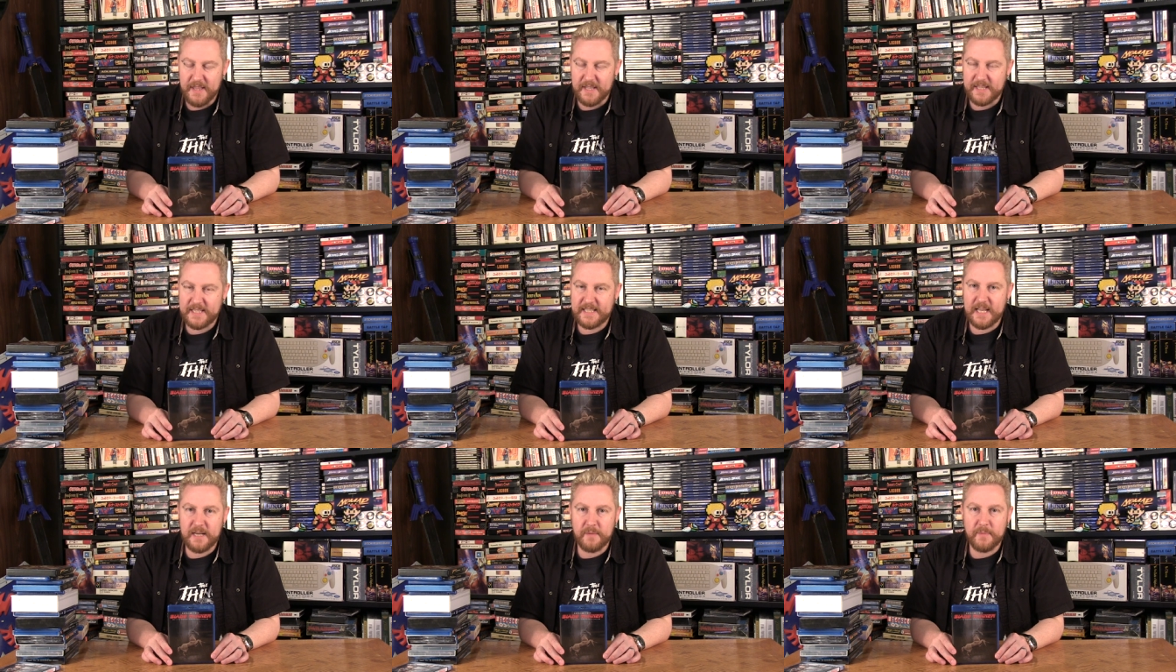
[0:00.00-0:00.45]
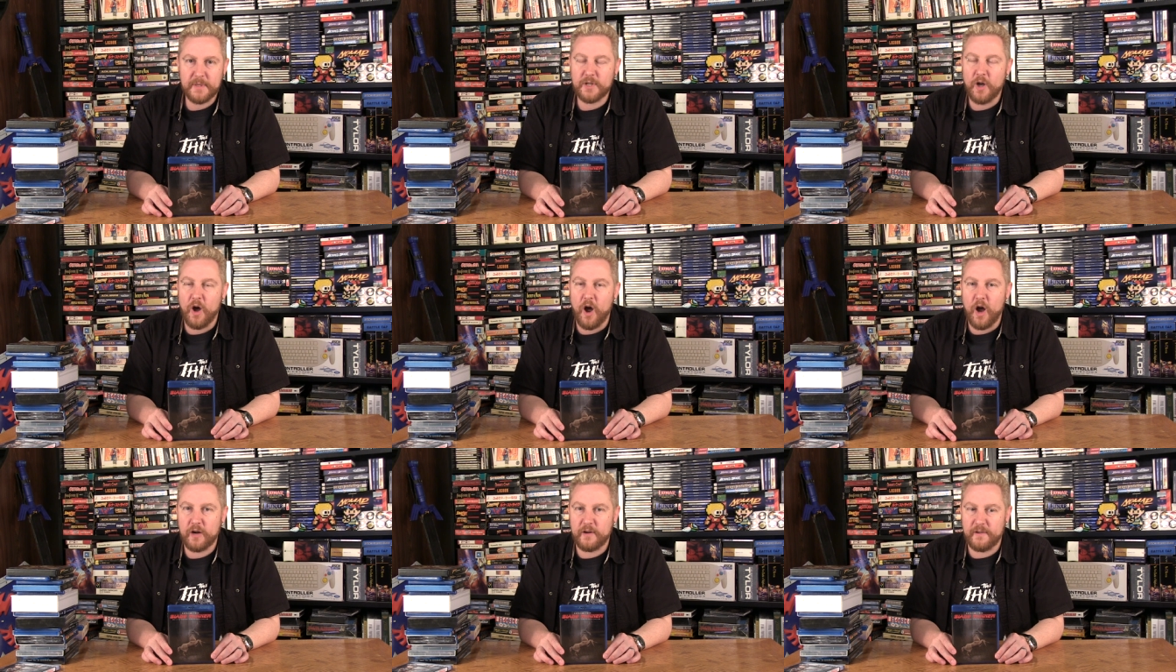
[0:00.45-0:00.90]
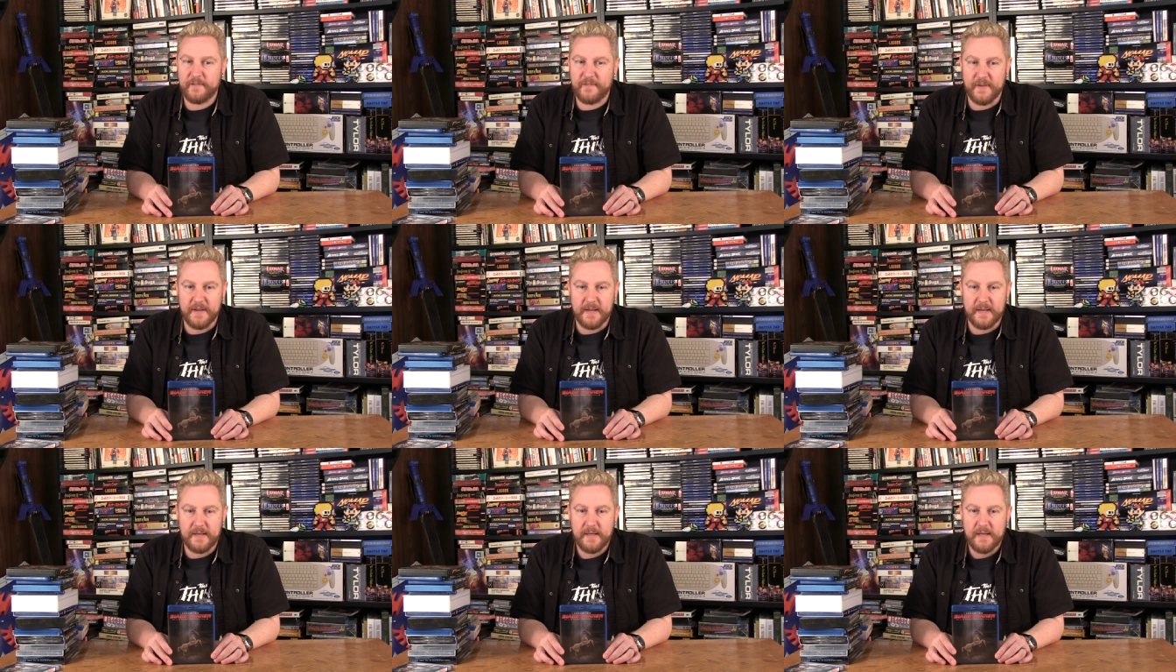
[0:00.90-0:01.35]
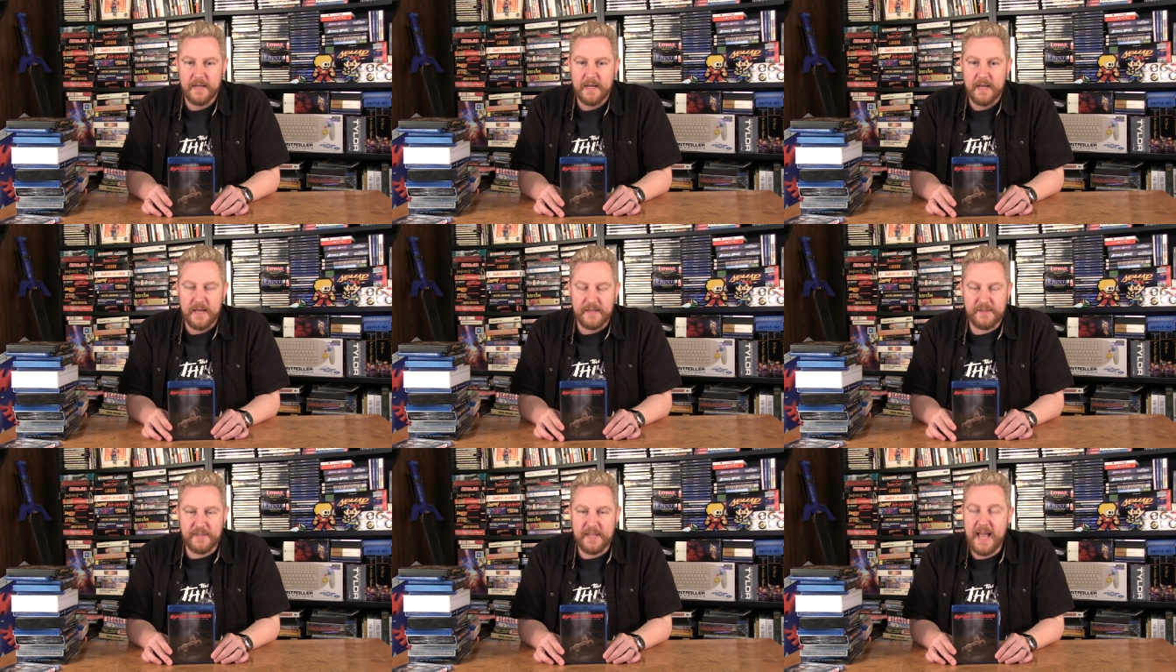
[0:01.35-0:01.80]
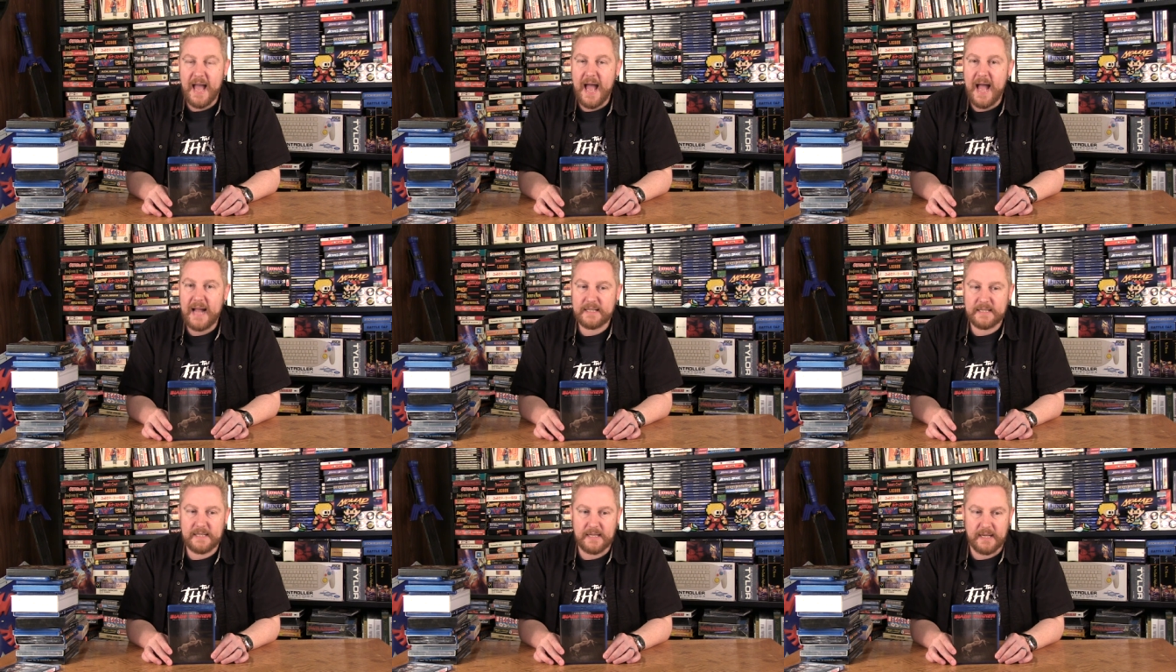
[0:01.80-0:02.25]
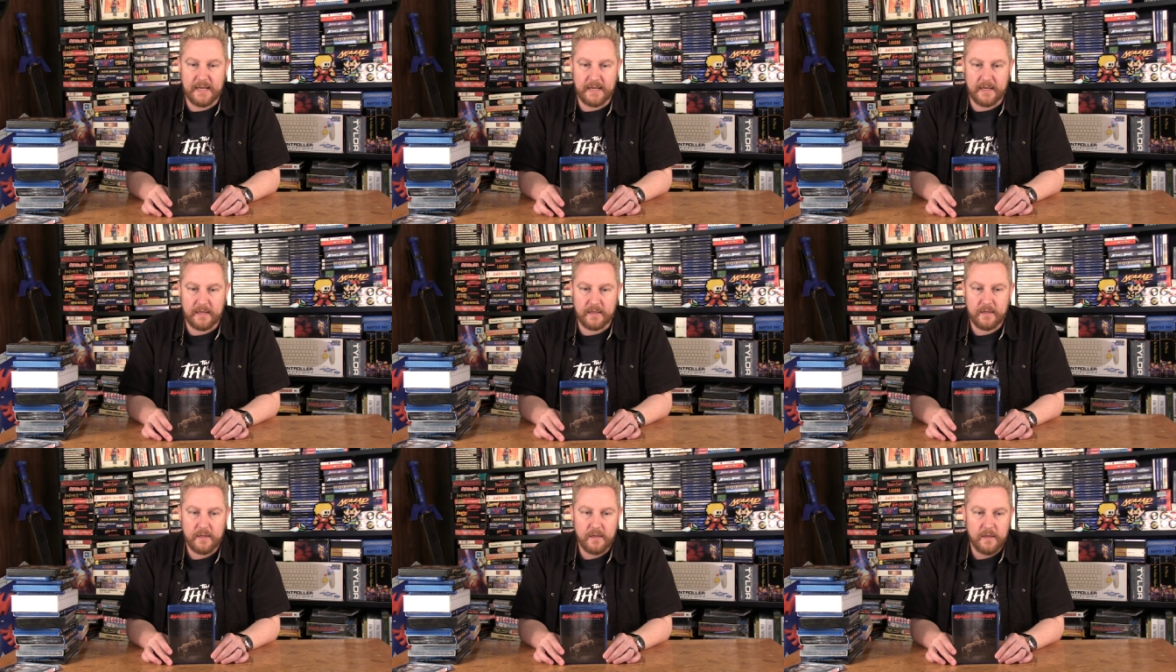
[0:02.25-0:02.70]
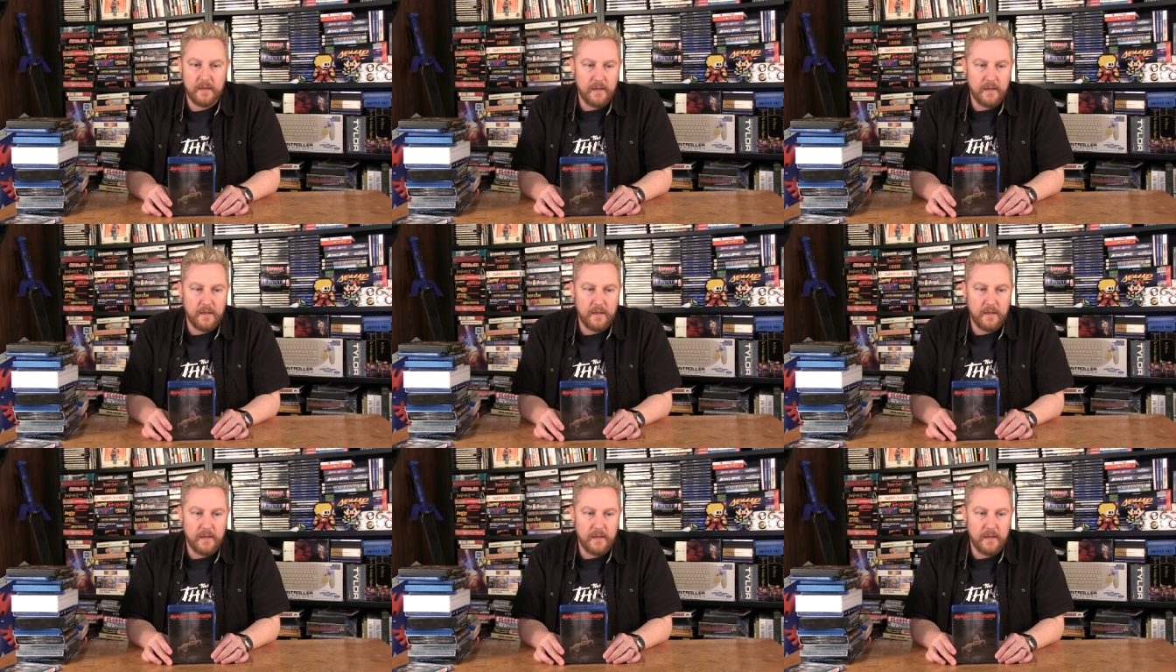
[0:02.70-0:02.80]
in the cinematography, the acting,